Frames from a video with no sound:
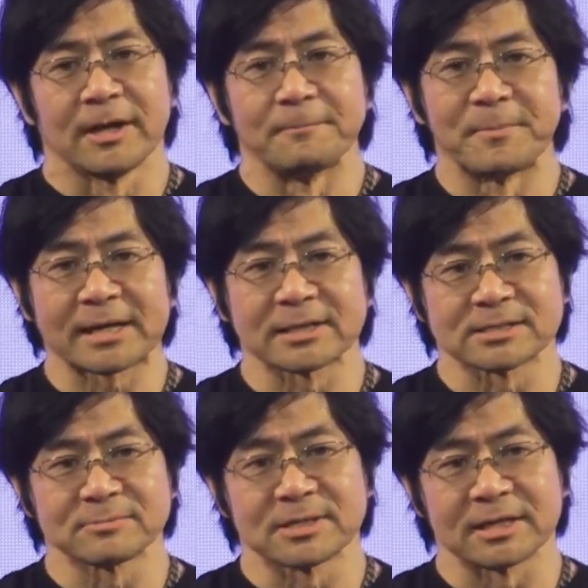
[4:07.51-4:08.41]

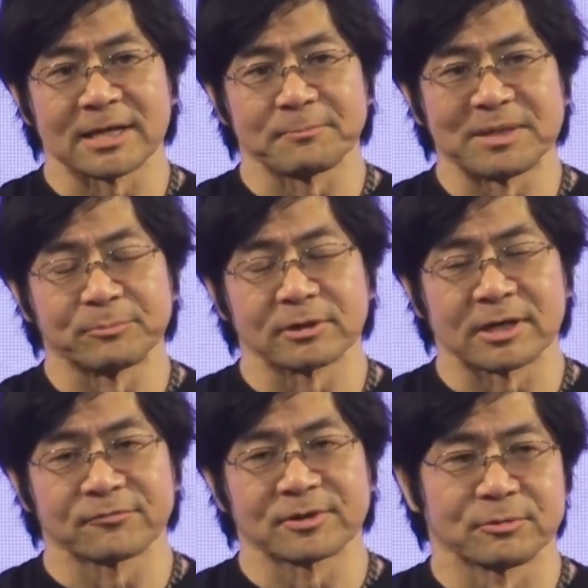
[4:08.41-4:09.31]
mechanisms that get people
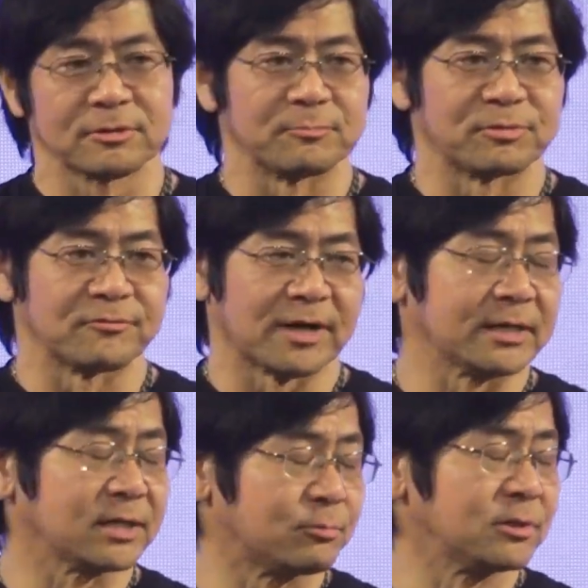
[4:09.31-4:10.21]
comfortable and
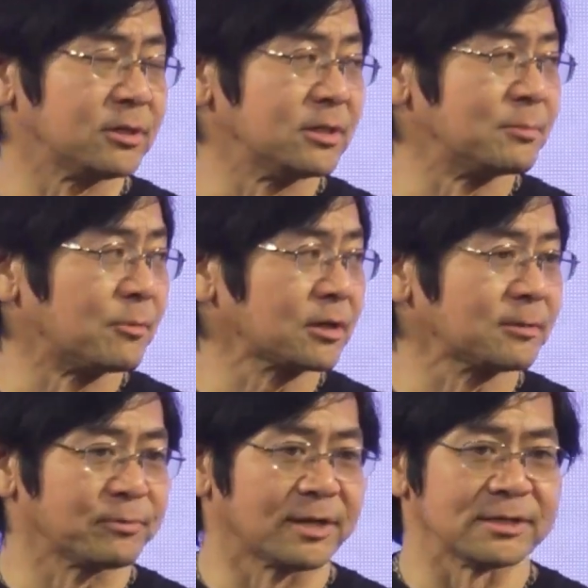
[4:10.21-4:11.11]
provide liquidity in the
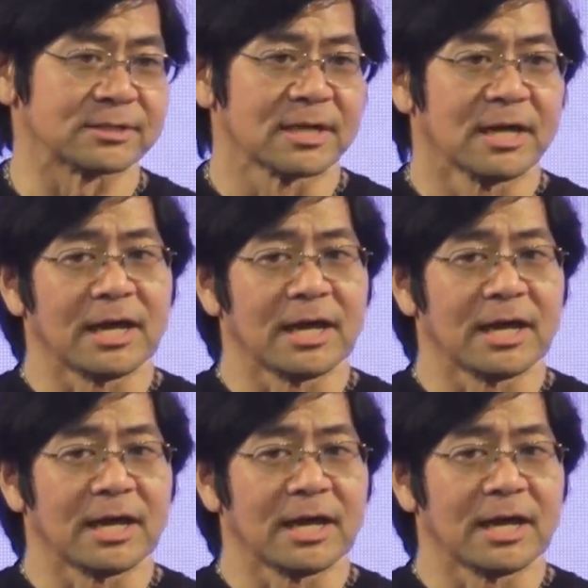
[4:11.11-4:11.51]
marketplace.